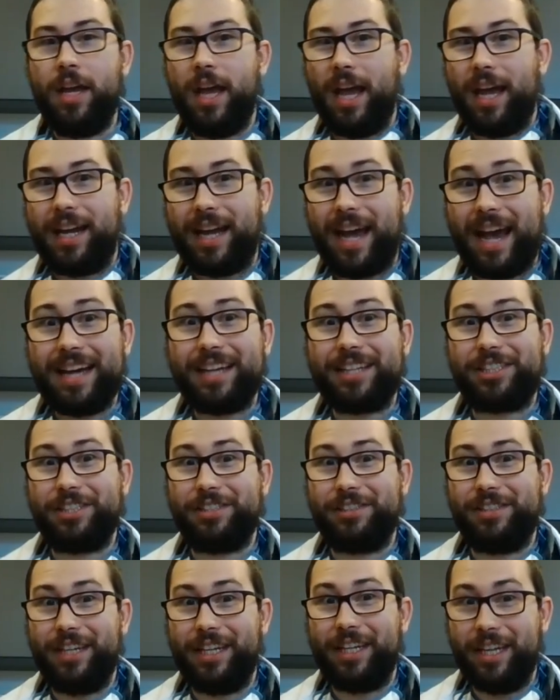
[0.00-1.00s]
And
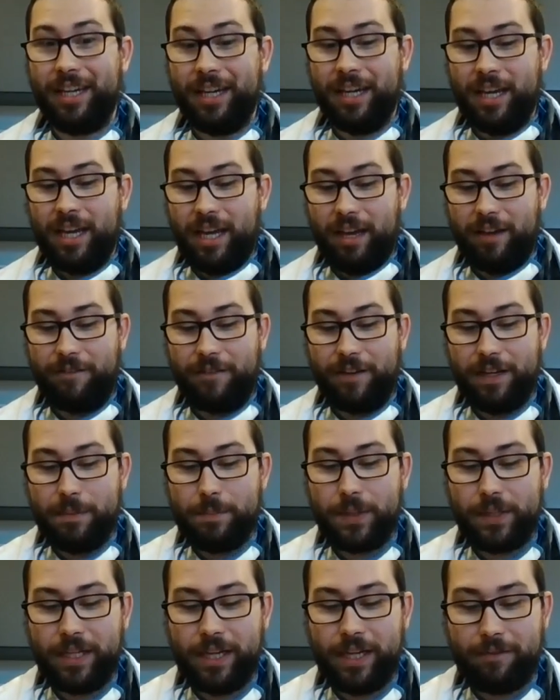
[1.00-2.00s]
actually, if
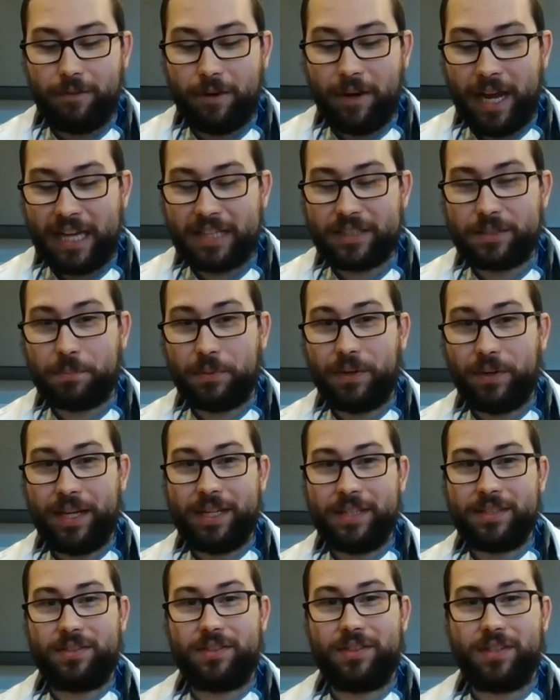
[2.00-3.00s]
anybody ever has
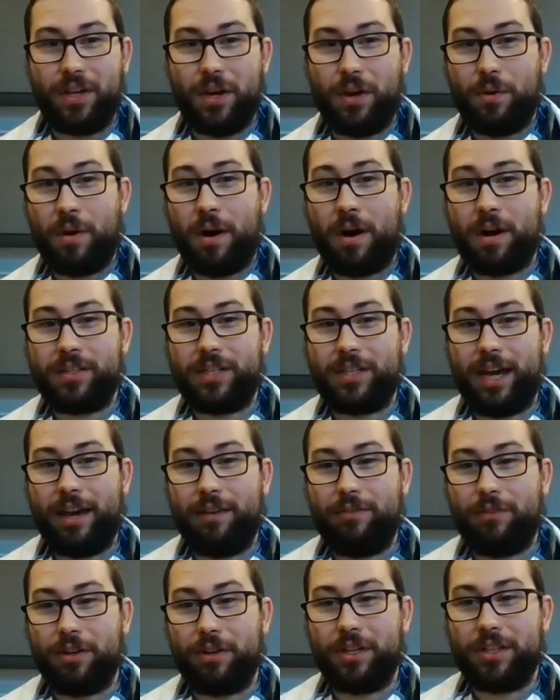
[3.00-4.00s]
plans to go on to
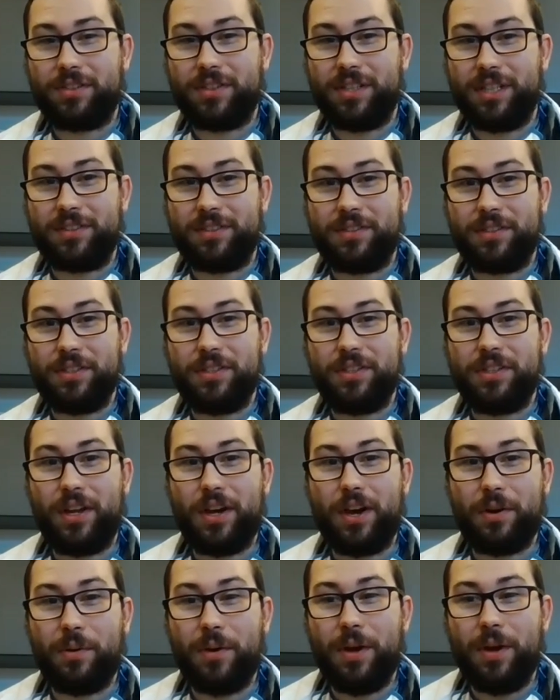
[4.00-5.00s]
Everest, it's good to
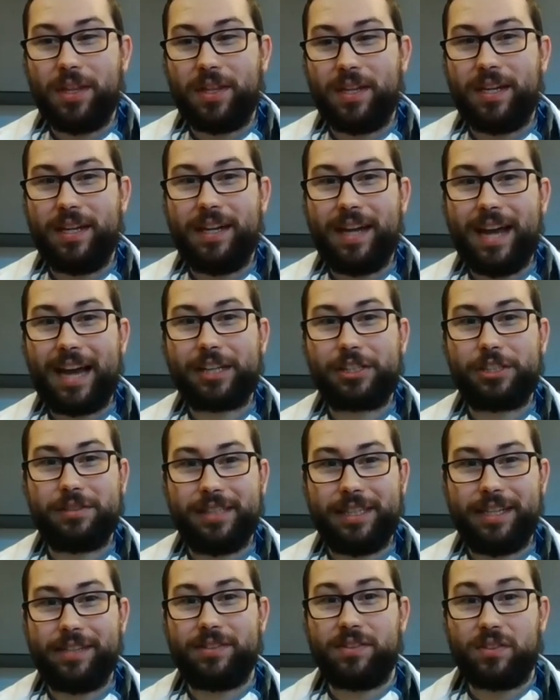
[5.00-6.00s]
know that it actually
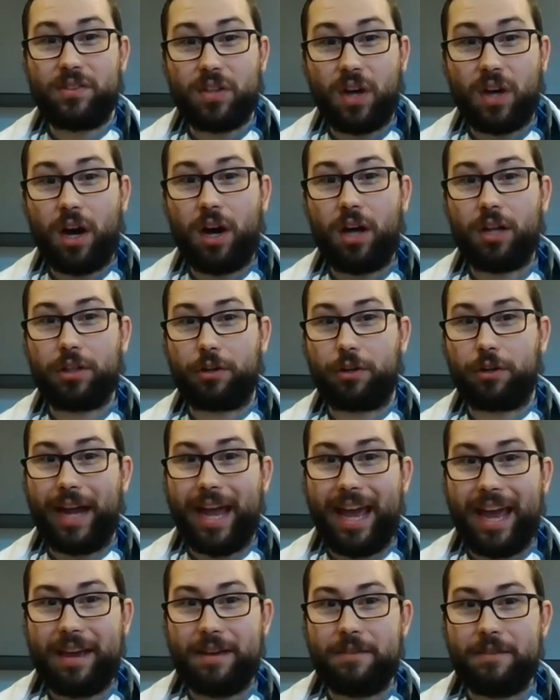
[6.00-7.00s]
gets taller
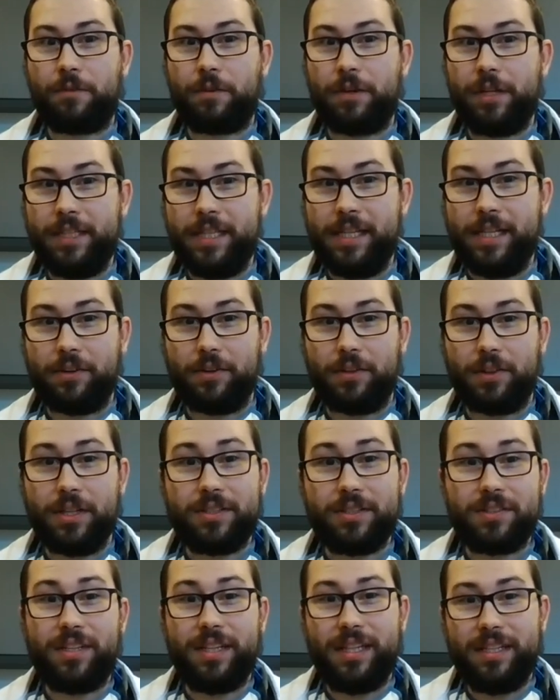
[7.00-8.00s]
every year.
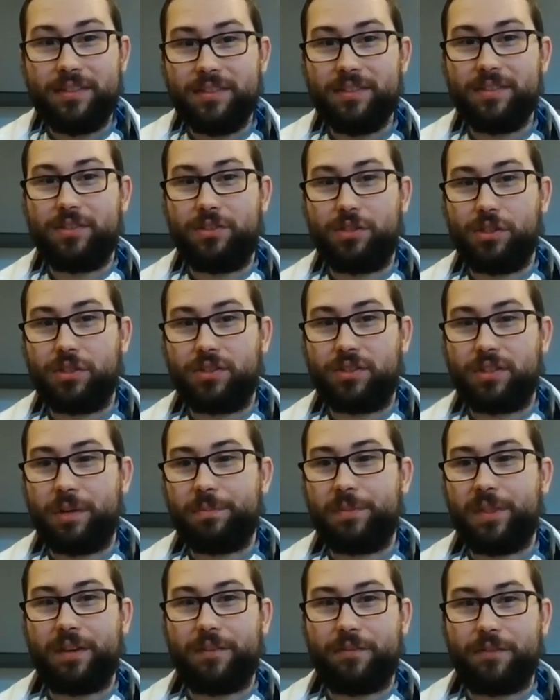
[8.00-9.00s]
This isn't just
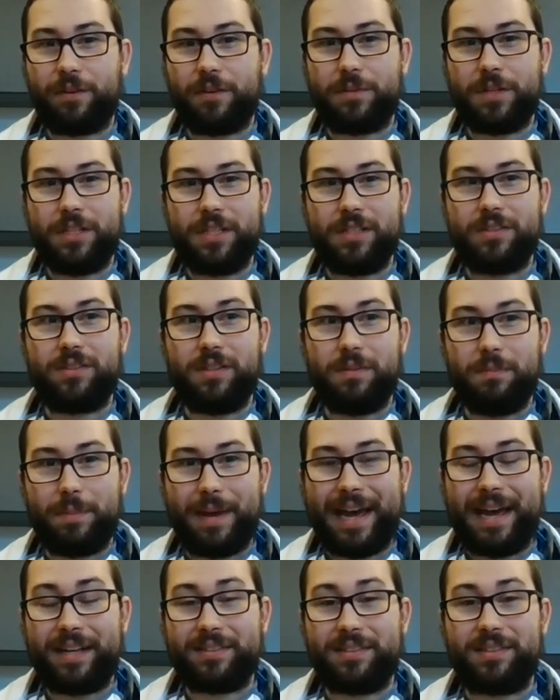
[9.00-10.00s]
something from the distant
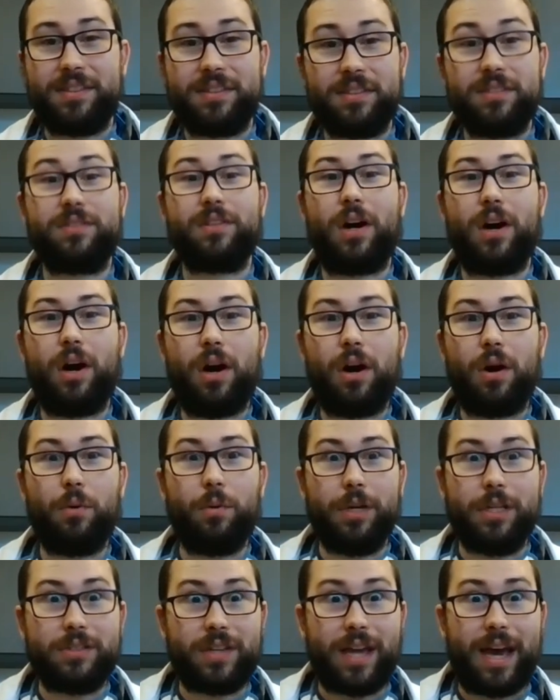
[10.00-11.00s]
past. This is
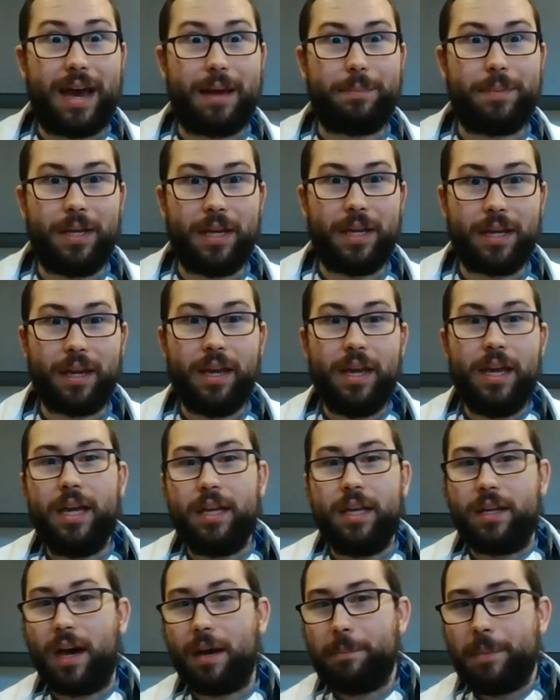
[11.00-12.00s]
always happening.
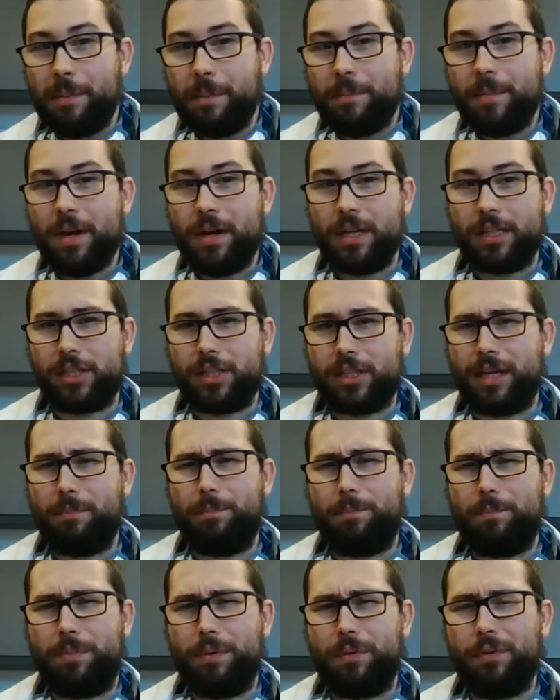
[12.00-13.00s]
Not by much. I
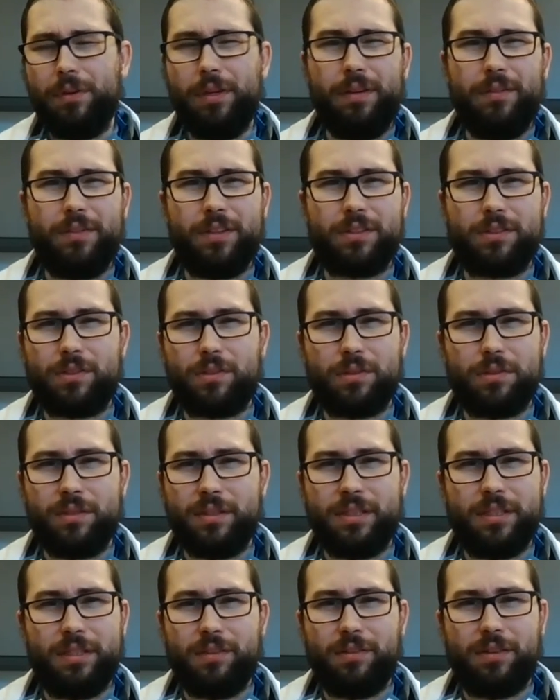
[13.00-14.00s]
believe it's
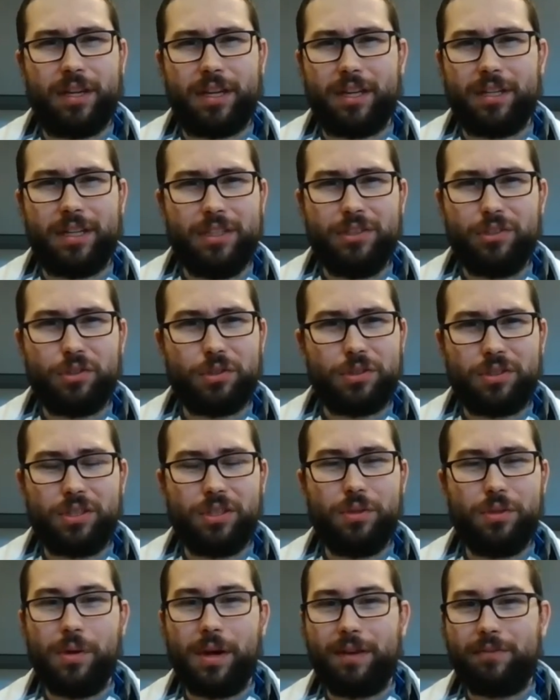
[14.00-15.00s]
only like an inch or
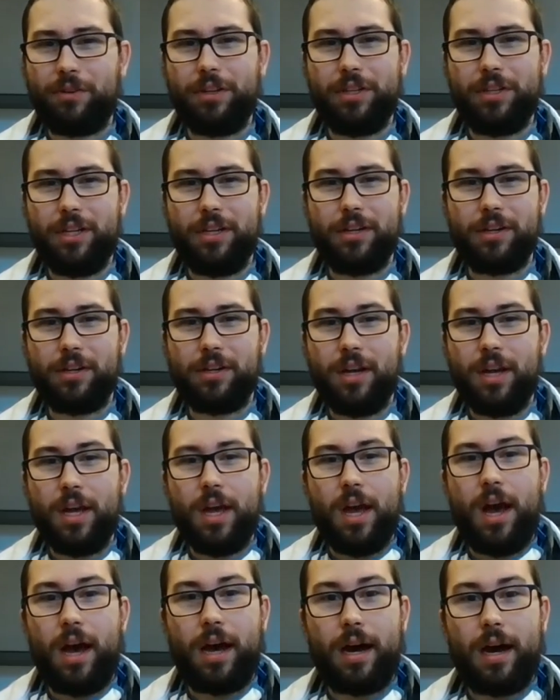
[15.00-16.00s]
two every year.
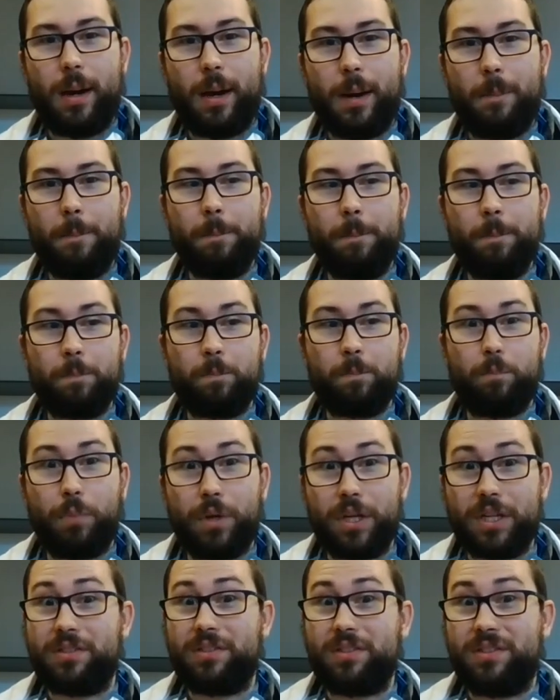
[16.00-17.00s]
But
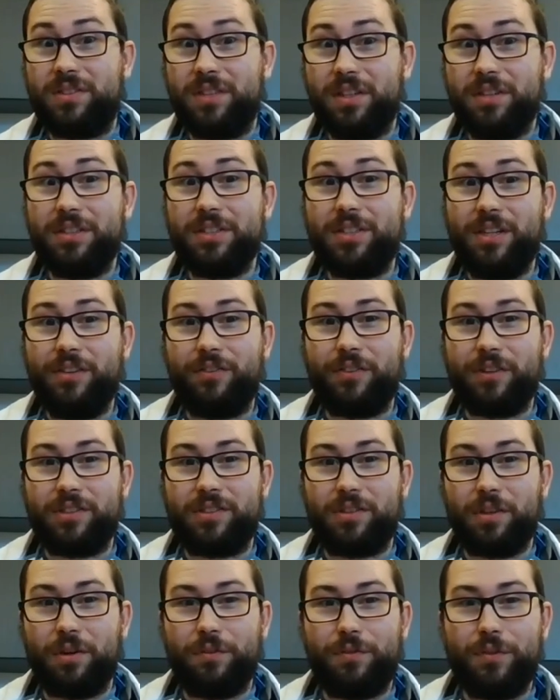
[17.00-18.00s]
it's still a difference.
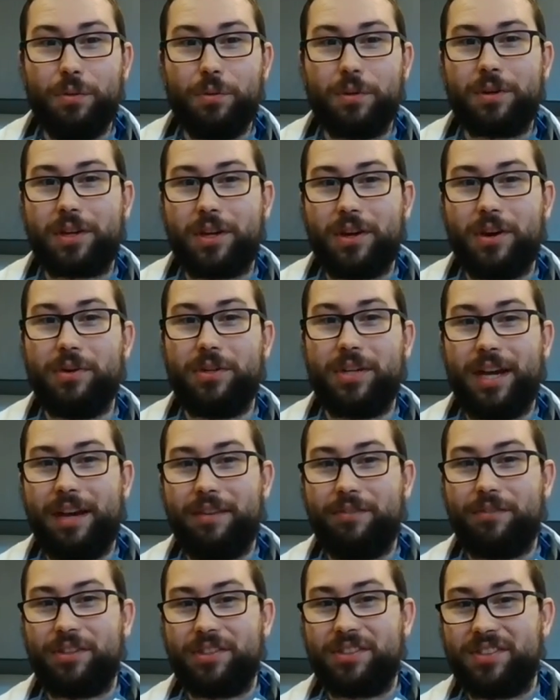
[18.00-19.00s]
So if you were to go to
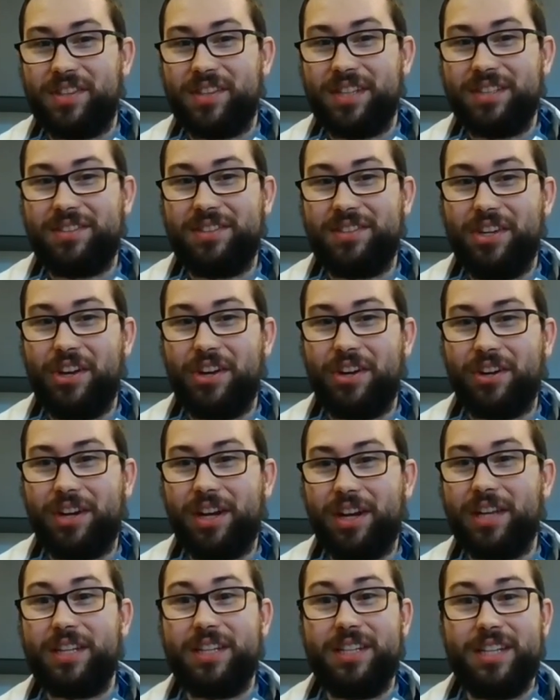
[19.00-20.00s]
Everest this year
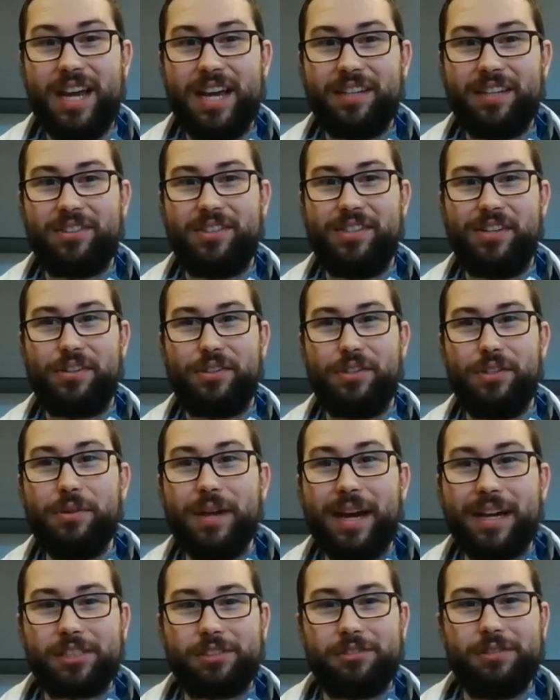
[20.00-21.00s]
and the next year, you'd
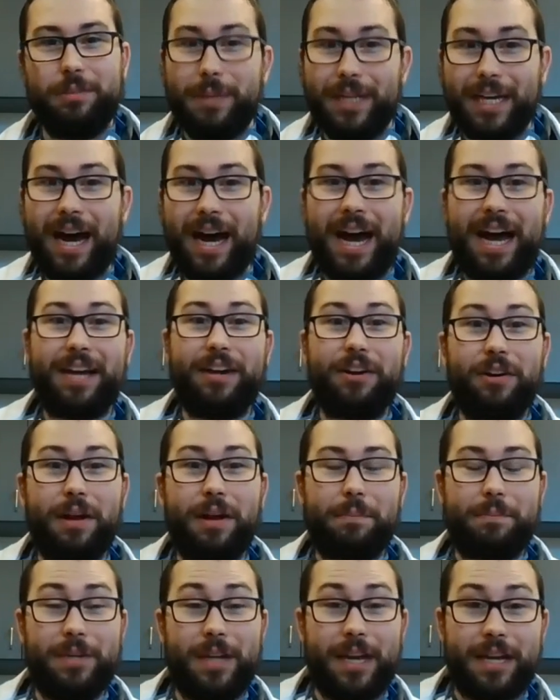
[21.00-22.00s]
actually be higher up
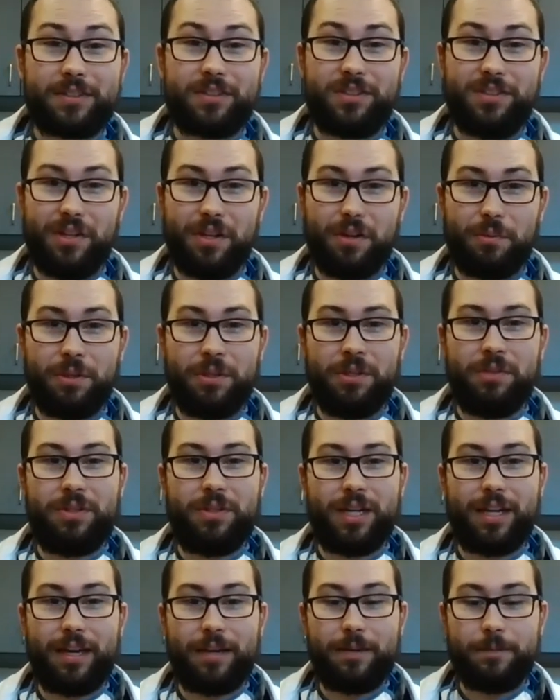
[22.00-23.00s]
next year when you did
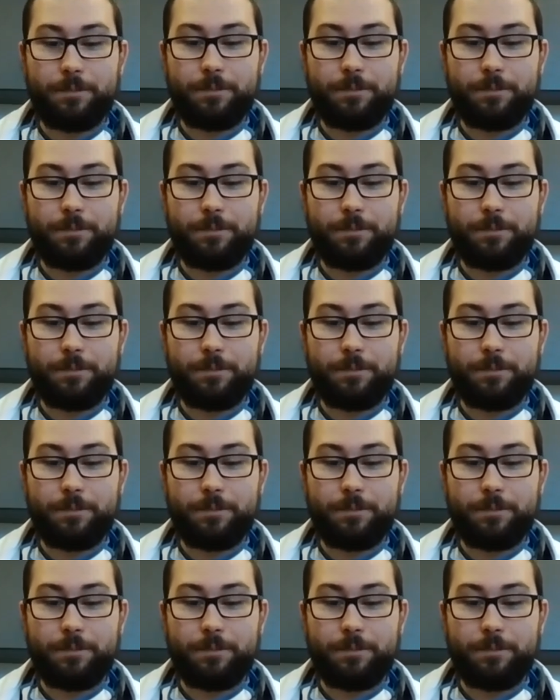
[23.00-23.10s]
it.